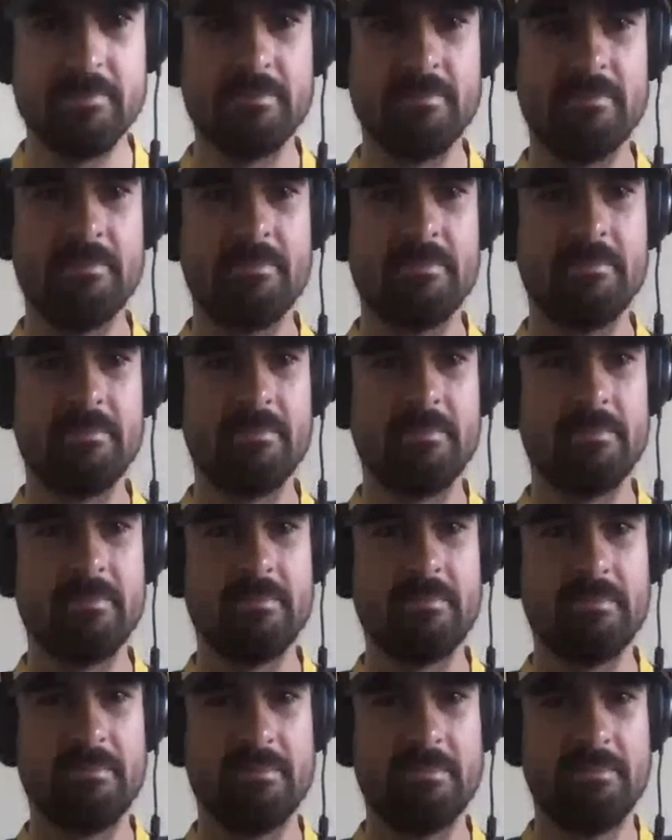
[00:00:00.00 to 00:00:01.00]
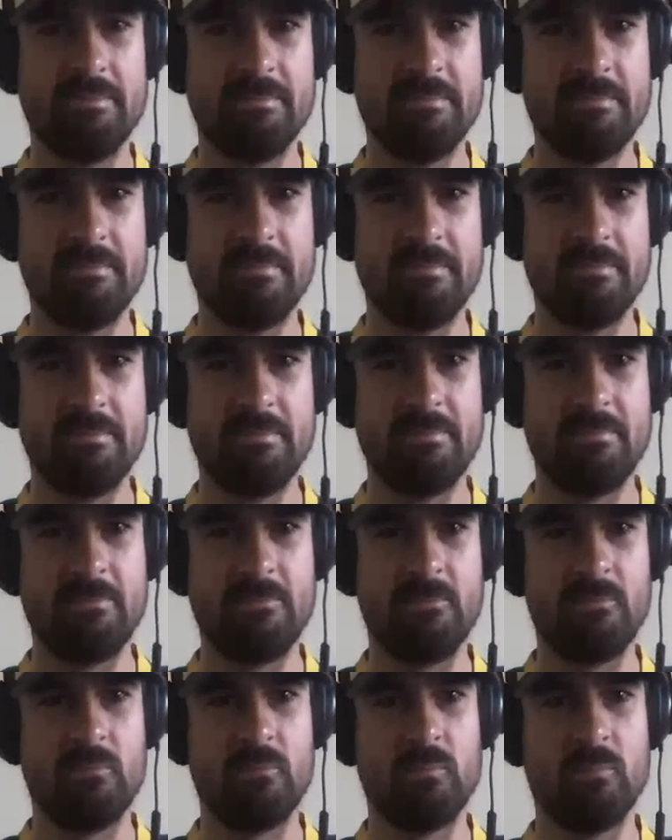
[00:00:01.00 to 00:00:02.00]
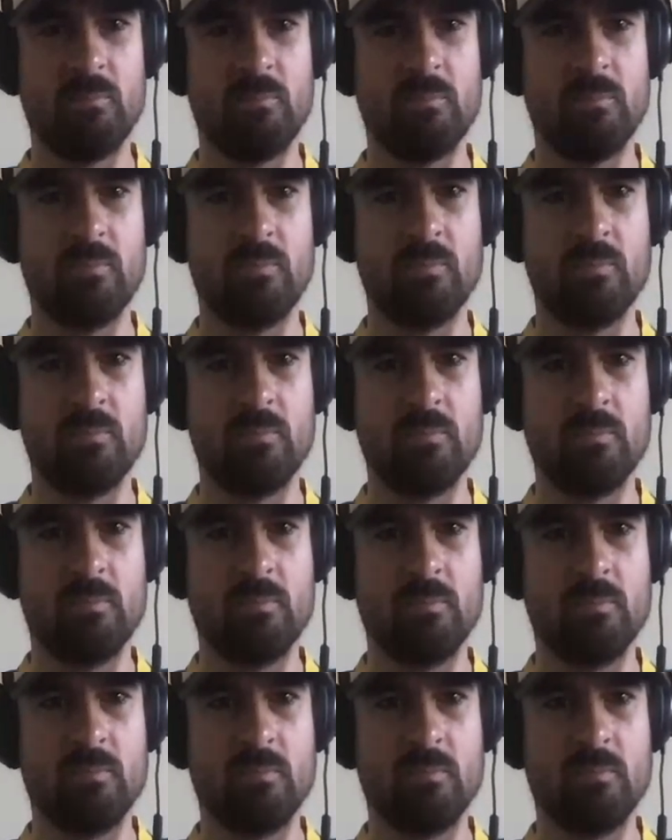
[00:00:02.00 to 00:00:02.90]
(silent)